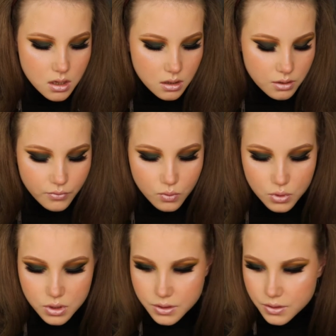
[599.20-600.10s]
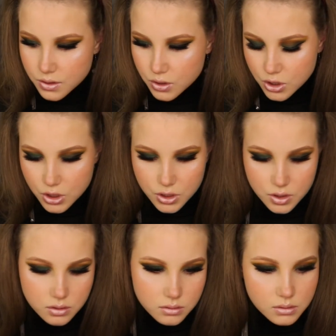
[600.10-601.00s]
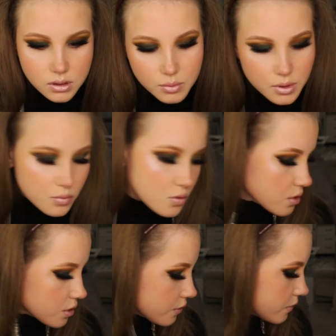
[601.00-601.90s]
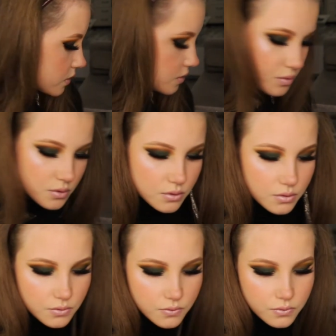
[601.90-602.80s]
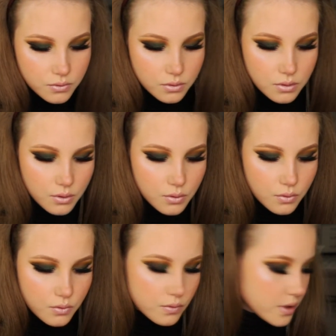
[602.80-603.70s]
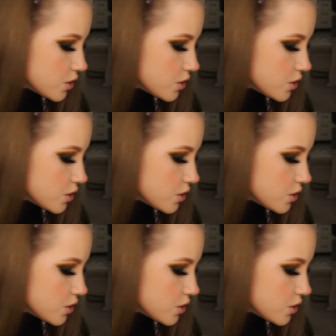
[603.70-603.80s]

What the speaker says: And of course, just a little bit more of this beautiful green